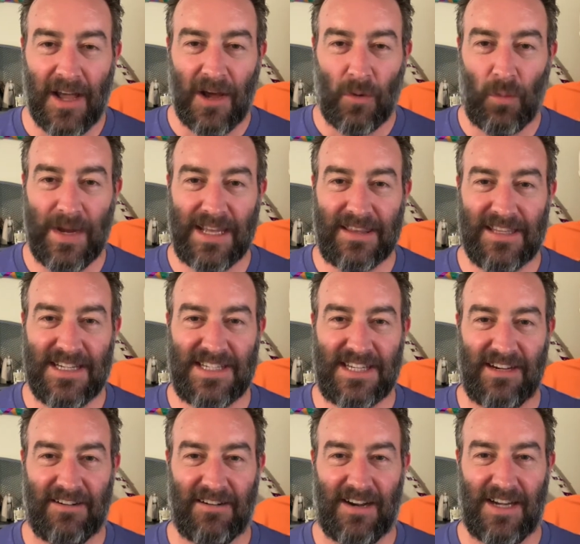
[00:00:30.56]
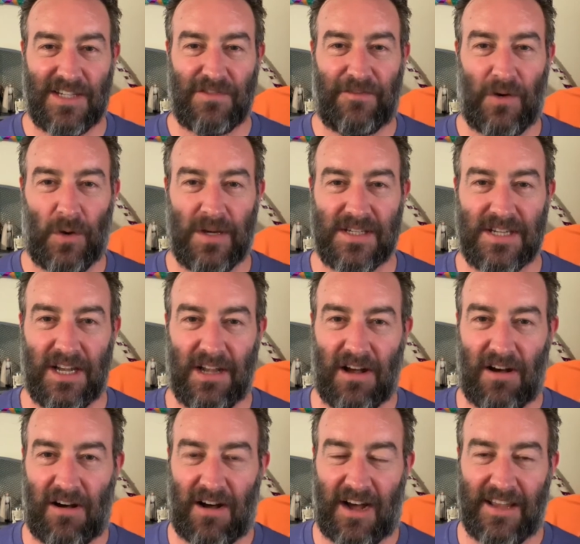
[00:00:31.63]
weekly series focusing
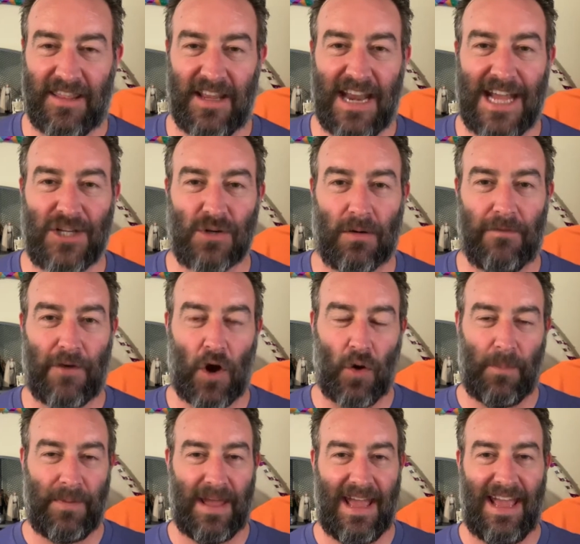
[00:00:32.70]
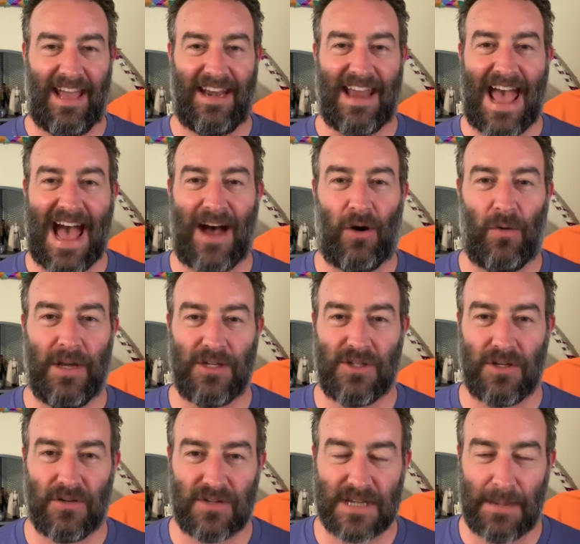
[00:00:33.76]
on the nature of hope and how it
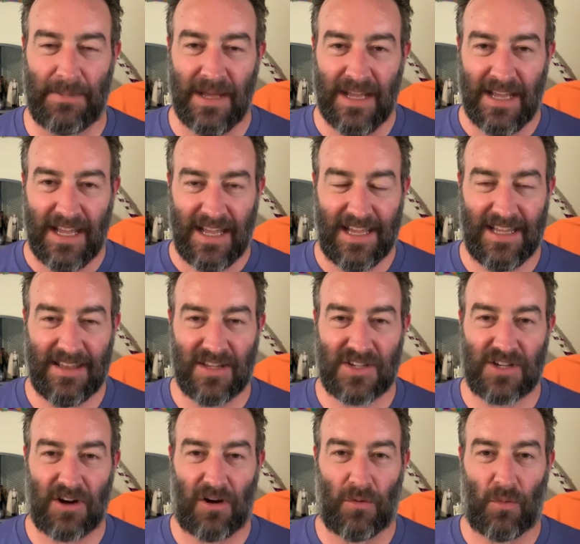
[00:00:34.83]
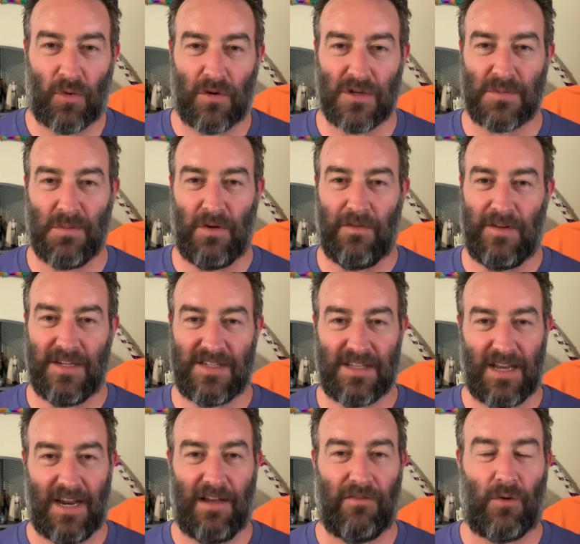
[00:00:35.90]
shows up in the Star Wars movies.
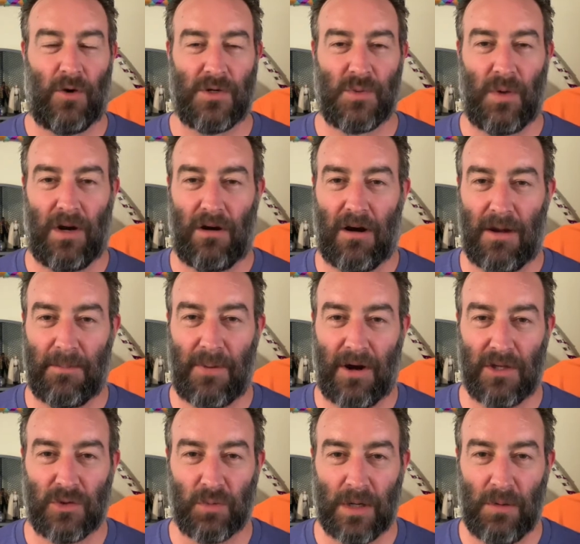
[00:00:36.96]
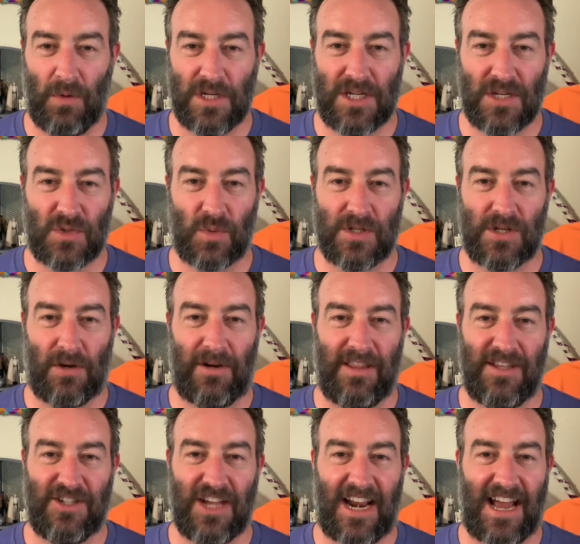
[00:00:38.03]
Today, of course, we are on part three, which is Return of the
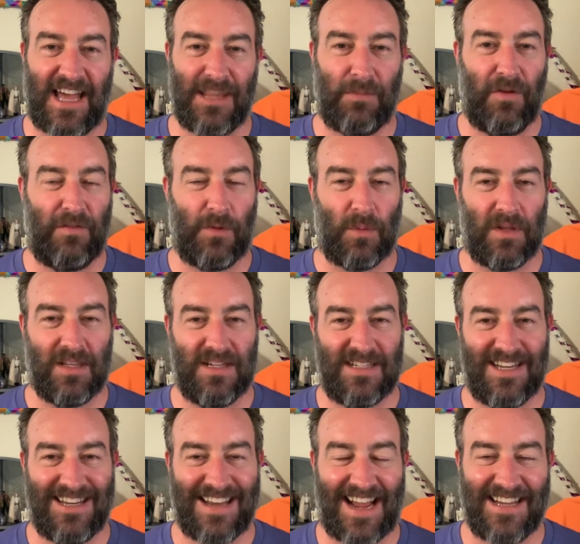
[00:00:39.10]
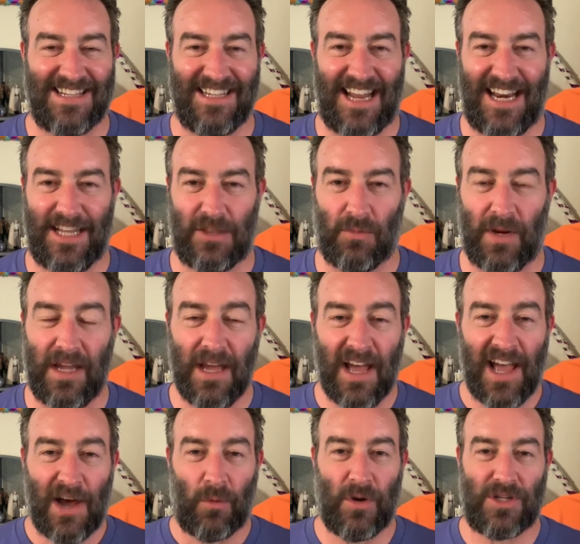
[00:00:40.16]
Jedi, the movie released in nineteen eighty-three,
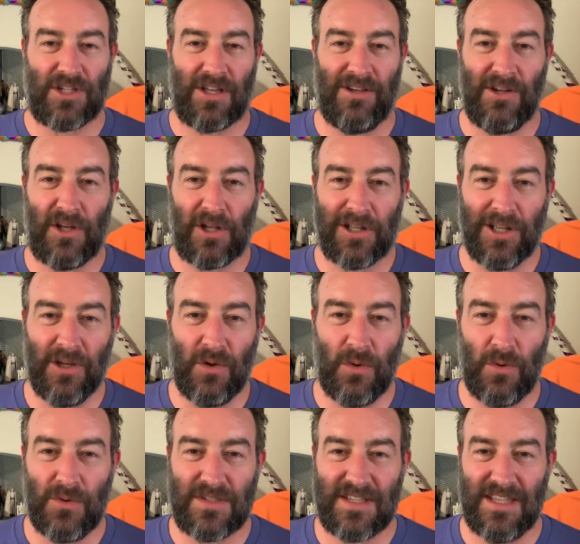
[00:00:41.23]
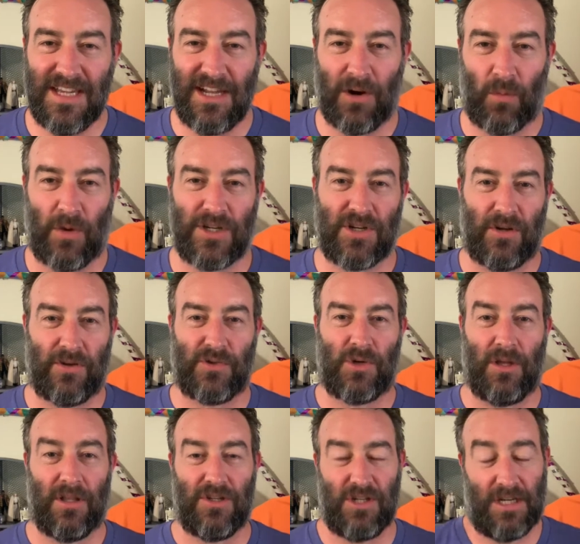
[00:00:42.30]
which concludes the original
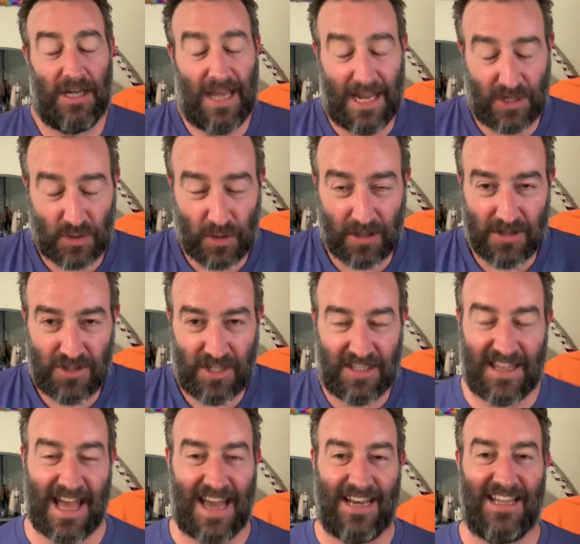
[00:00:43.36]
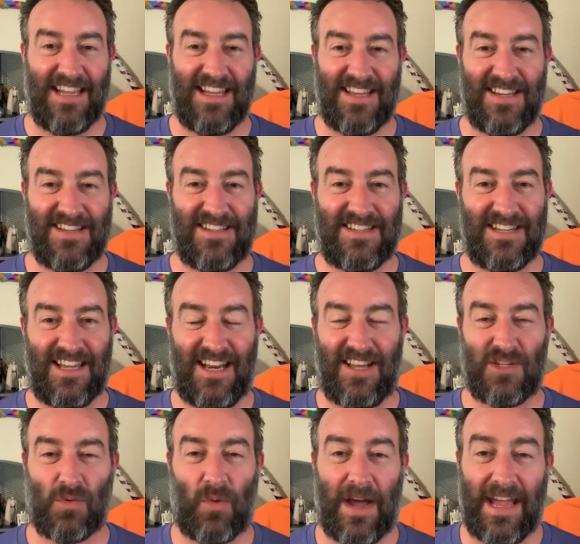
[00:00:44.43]
trilogy, a trilogy that is, in
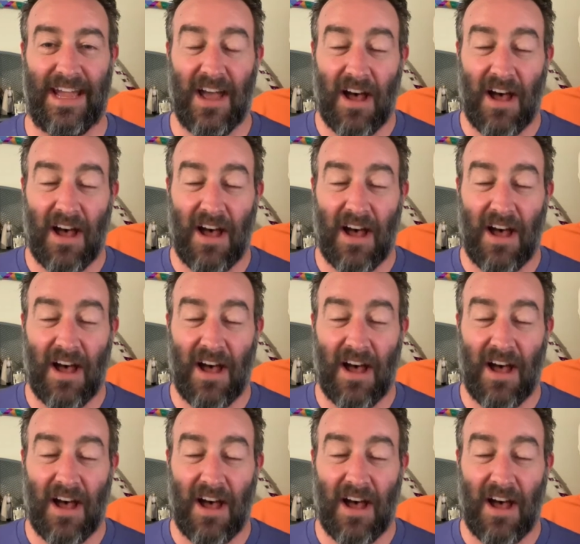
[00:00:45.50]
its way,